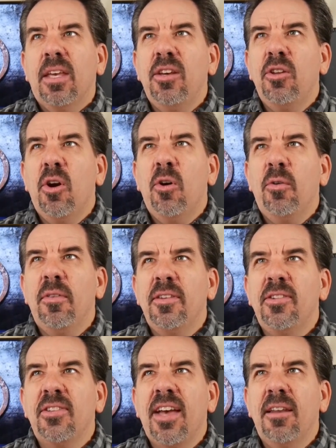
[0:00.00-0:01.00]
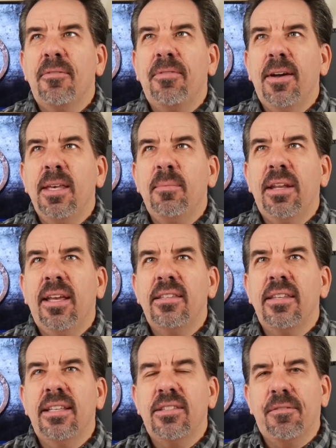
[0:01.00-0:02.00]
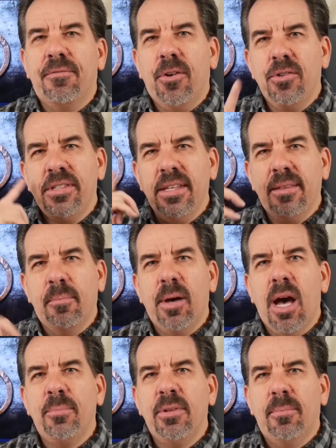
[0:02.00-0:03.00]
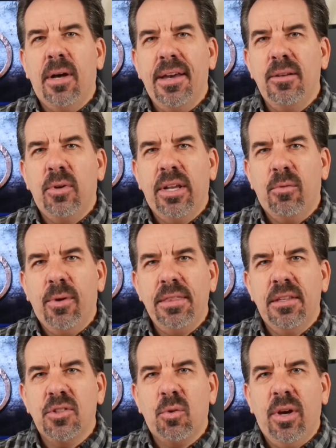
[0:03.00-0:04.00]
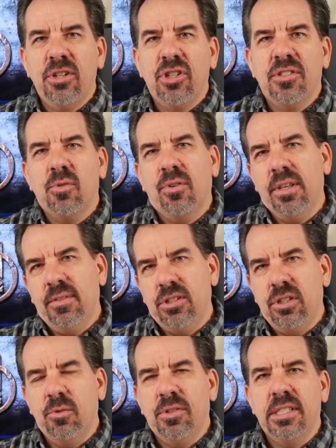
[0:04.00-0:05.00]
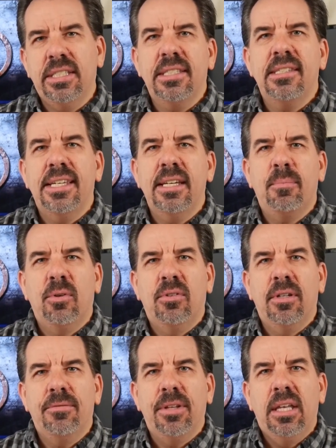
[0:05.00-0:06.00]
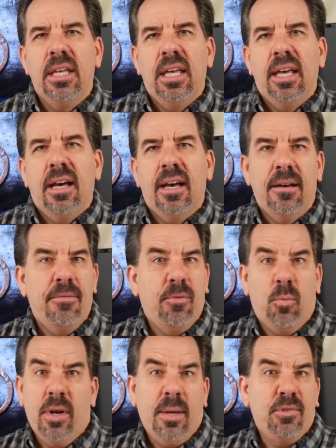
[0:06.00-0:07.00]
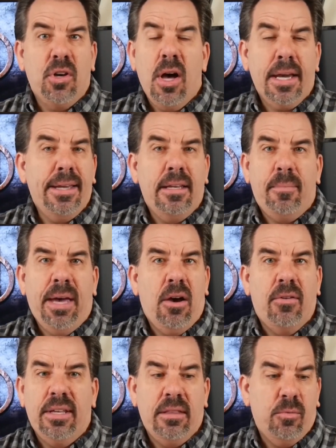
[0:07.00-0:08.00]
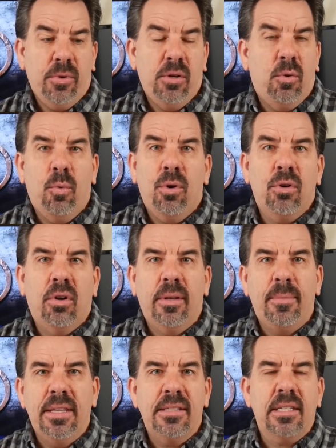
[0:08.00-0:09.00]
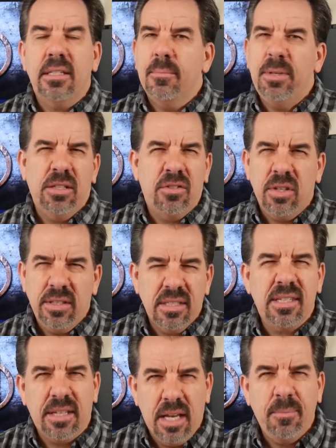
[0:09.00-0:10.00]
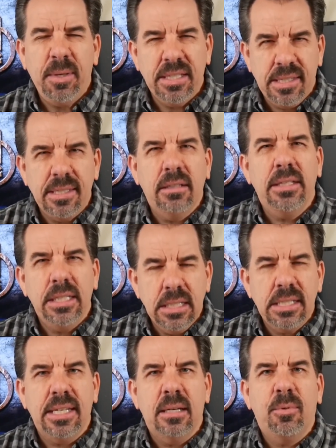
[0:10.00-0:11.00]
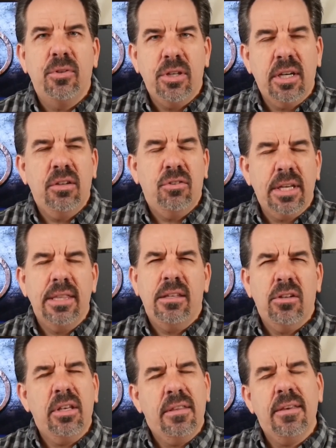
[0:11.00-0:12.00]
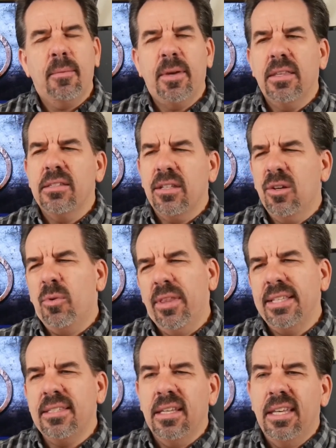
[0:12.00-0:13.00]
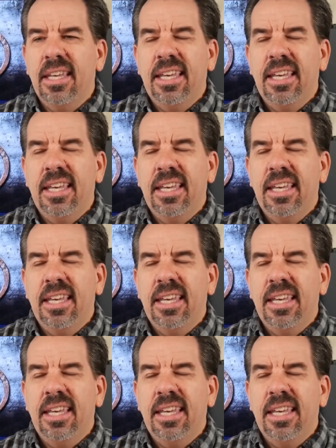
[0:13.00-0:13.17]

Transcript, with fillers: you know, this is kind of funny, but it's, it's the first thing that popped to mind when I read this question. So I'll give it to you as an example of of what I'm talking about in the real world. I mean, this is going to be a this is going to be a silly example. You're going to look at the, you're going to think about this and go, well, that's